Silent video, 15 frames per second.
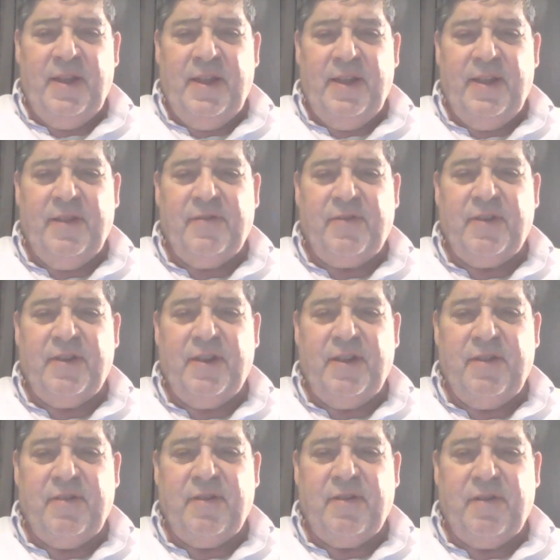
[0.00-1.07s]

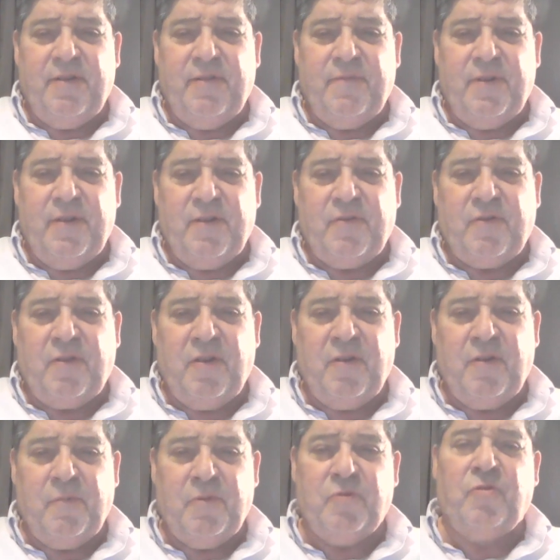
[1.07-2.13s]
incident of this,
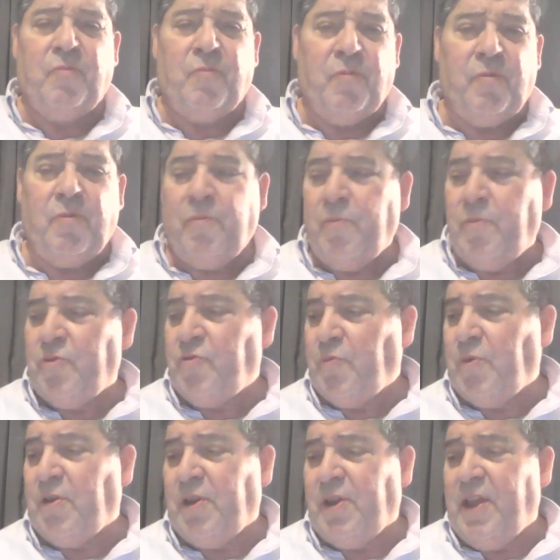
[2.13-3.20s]
which
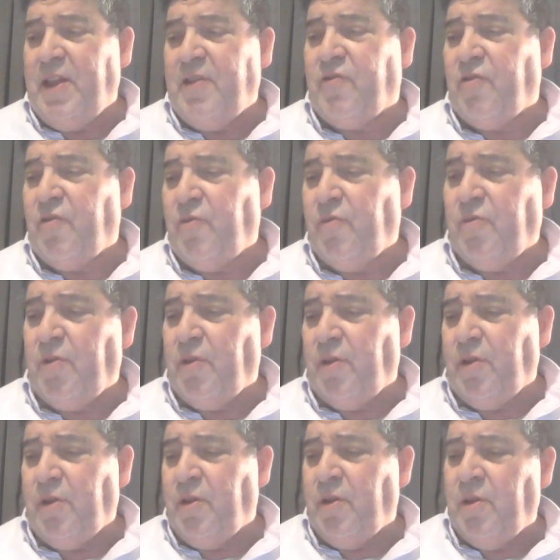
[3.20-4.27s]
would lead to
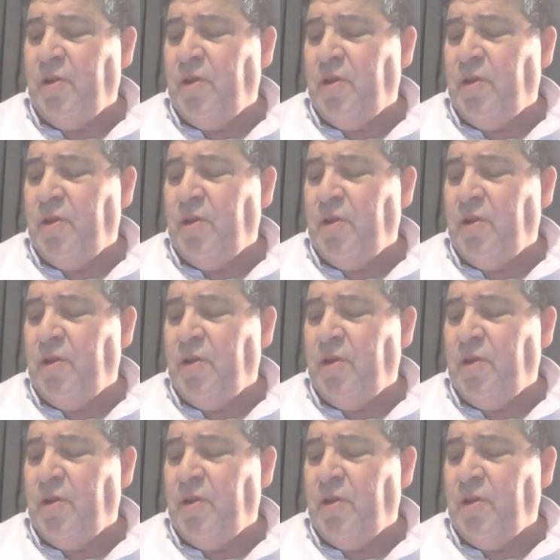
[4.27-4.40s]
the